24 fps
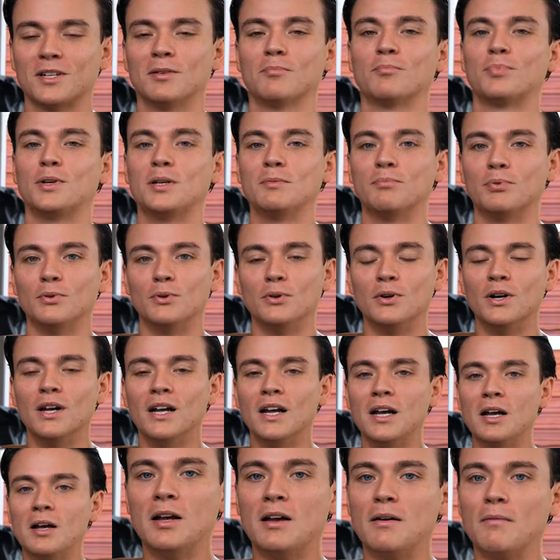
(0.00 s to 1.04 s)
some people,
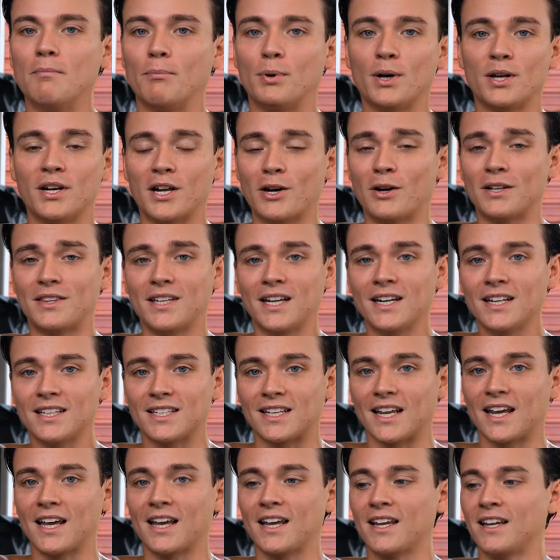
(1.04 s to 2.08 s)
but, you know, at the end
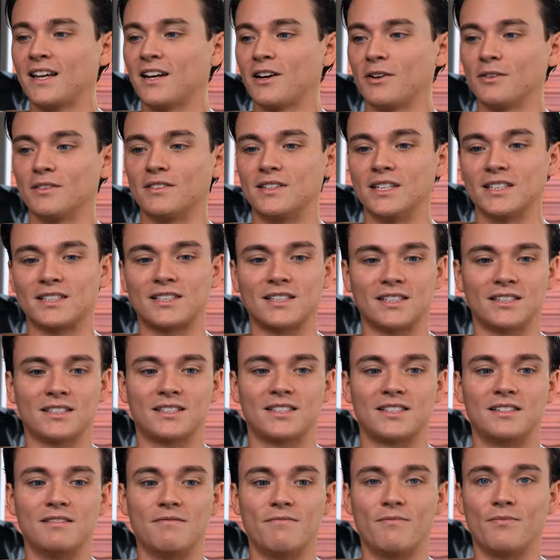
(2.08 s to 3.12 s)
of the day, you know, this
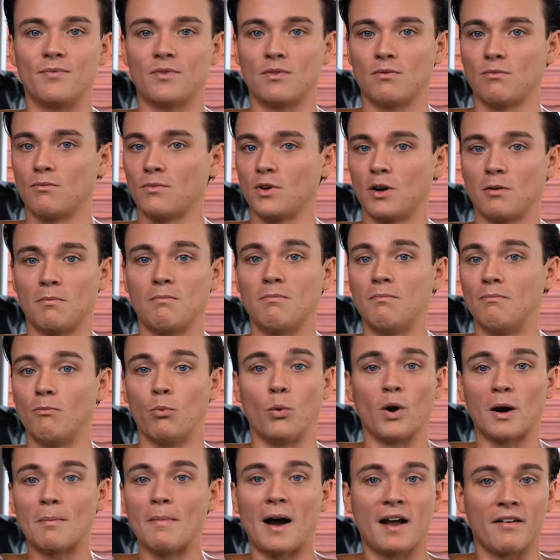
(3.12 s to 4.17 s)
is, you know,
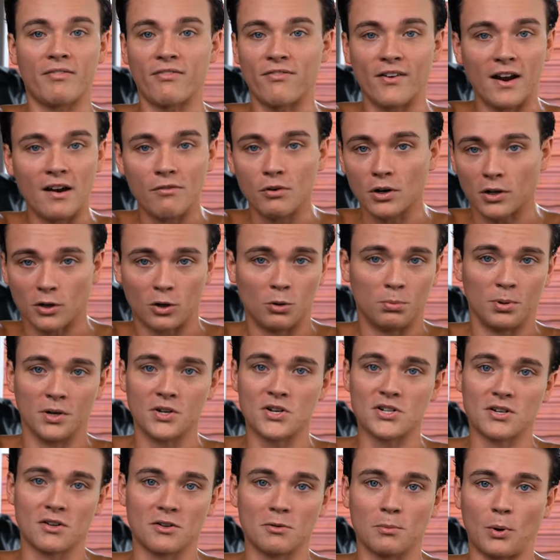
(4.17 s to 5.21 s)
one of my favorite cold
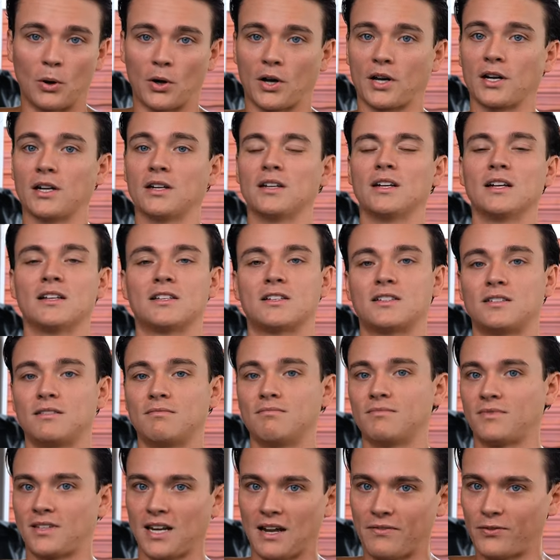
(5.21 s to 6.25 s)
plunges on the market. It's
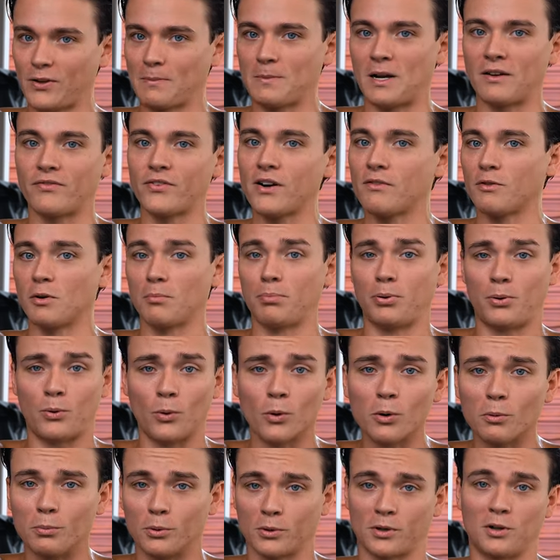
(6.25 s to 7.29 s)
definitely my favorite
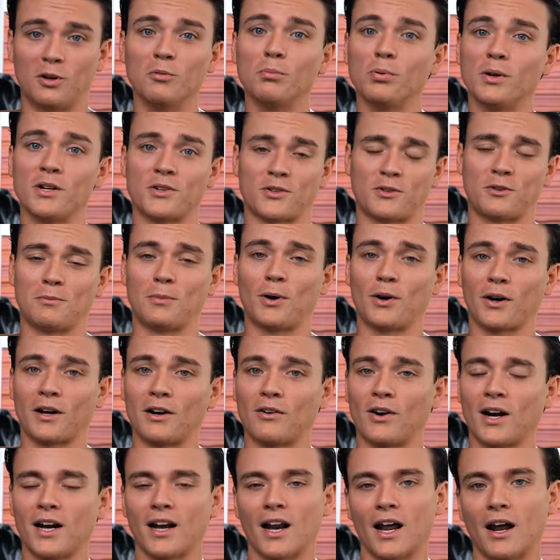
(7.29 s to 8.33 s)
portable cold plunge on the
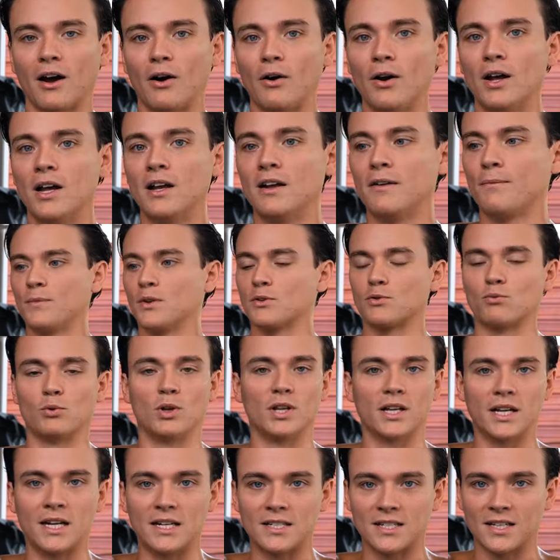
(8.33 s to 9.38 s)
market right now. It's
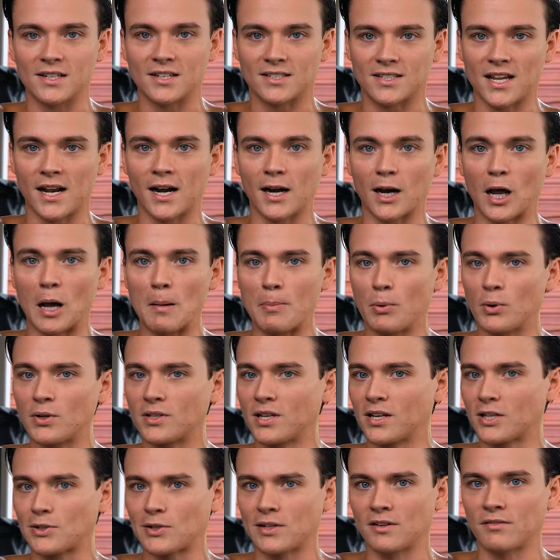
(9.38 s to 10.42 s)
really easy to set it up. It only
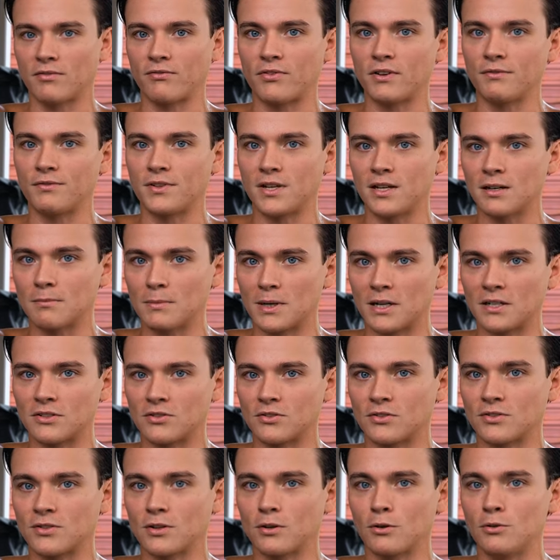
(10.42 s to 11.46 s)
takes around 15
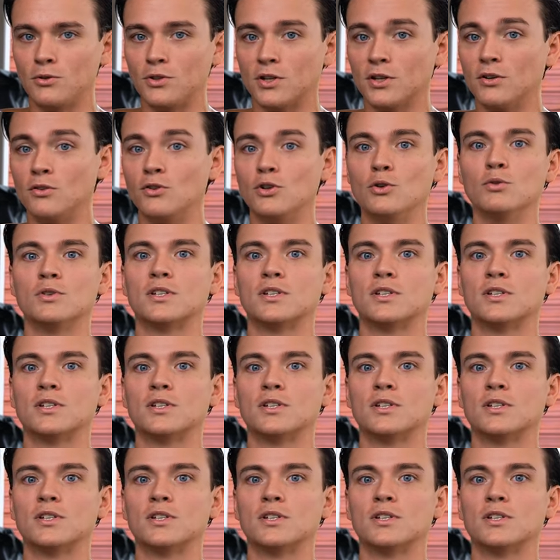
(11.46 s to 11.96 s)
minutes or so. You can